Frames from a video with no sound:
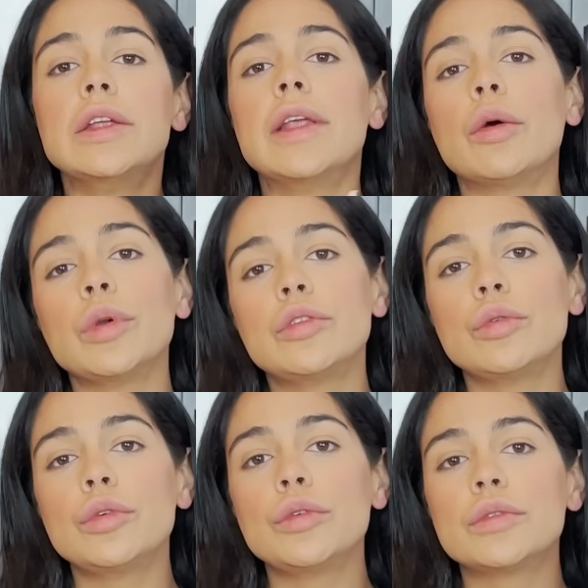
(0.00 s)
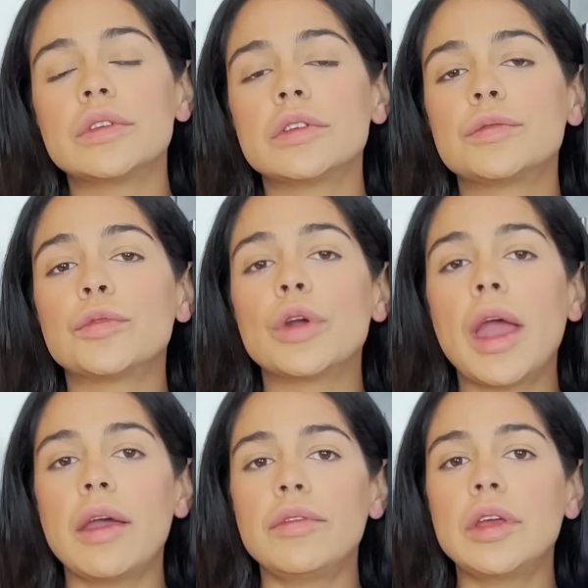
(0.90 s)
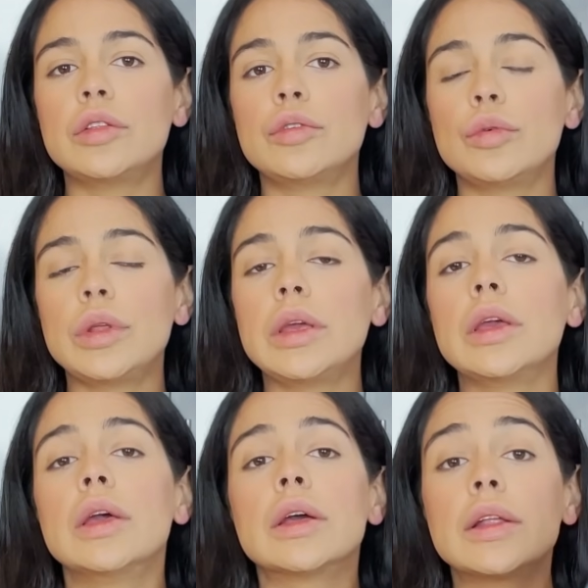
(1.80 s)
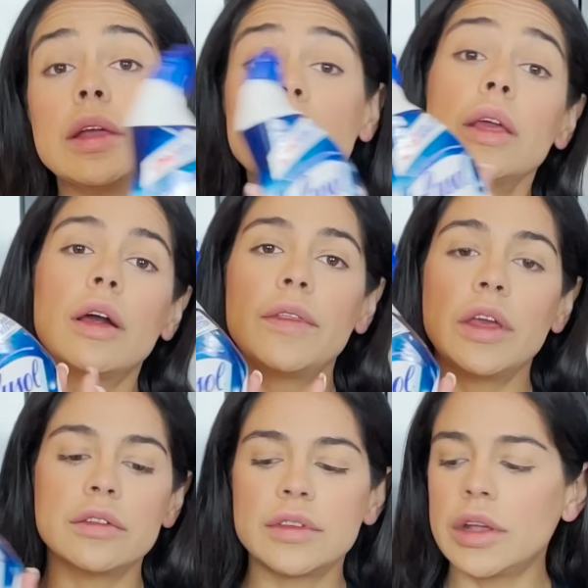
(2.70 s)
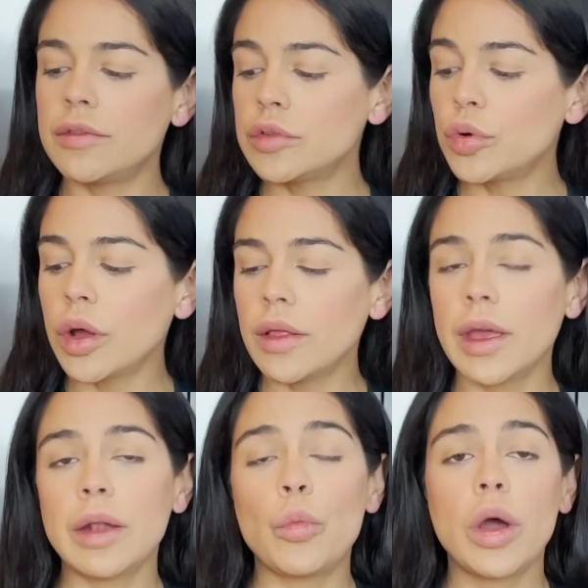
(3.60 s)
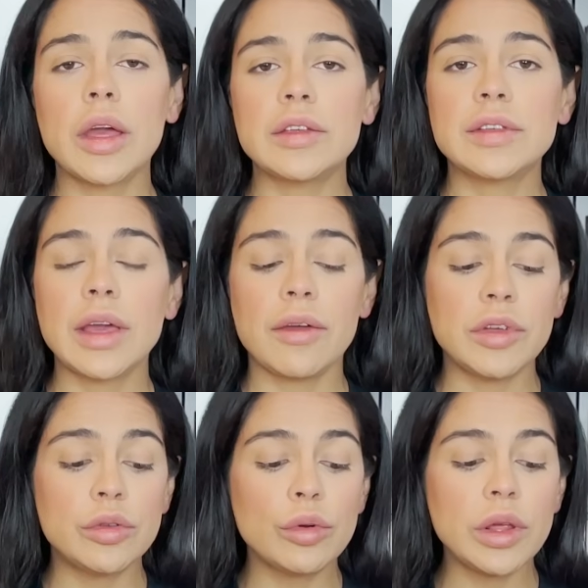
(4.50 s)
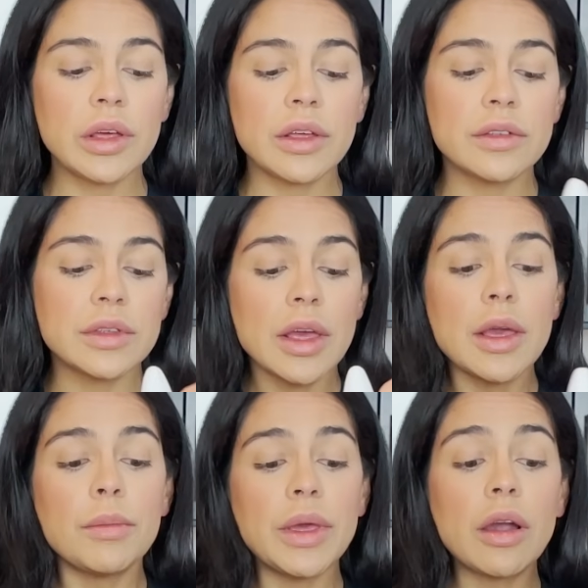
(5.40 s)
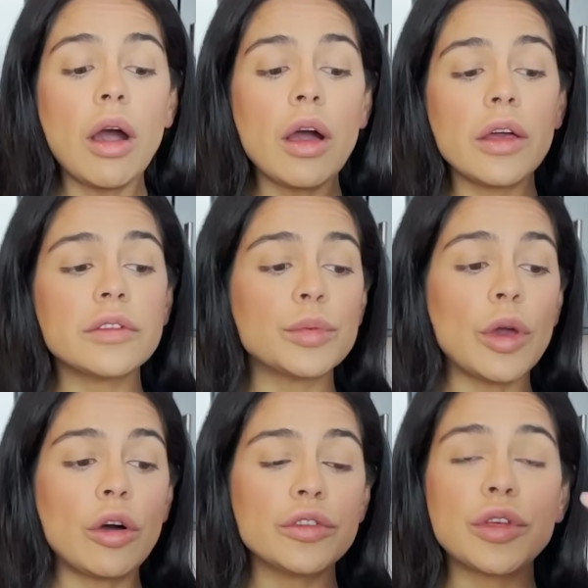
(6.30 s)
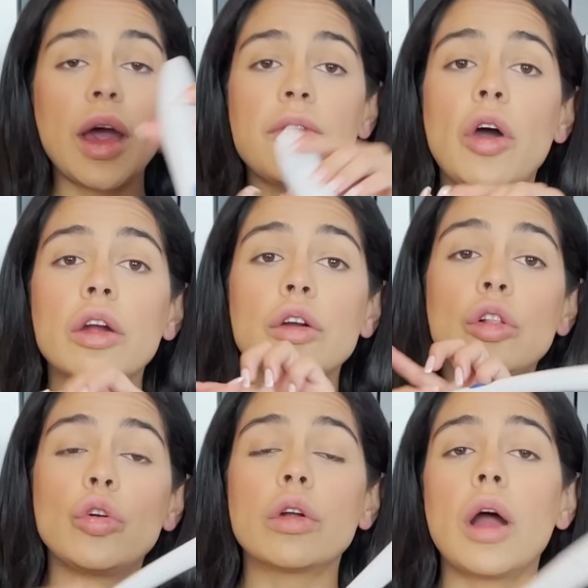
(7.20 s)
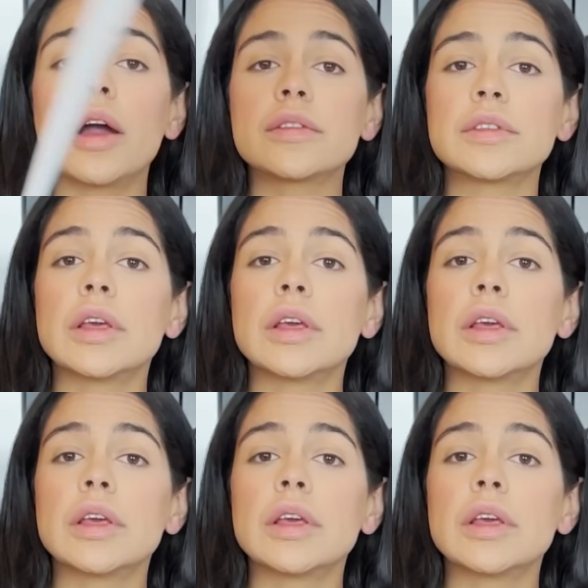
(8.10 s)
Now we do use this for heavy duty cleaning on the inside of a toilet, and why I say heavy duty is because we also have our Clorox